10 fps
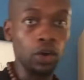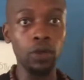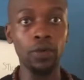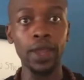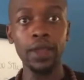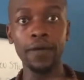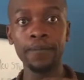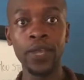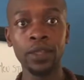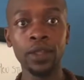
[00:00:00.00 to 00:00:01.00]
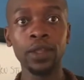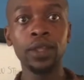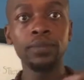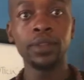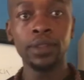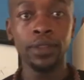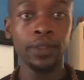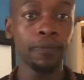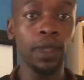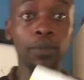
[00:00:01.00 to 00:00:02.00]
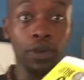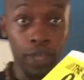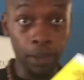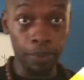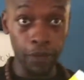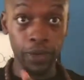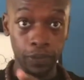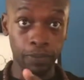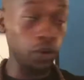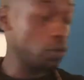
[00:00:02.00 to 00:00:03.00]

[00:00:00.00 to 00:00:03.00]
got it right here. I'm not getting paid for this, by the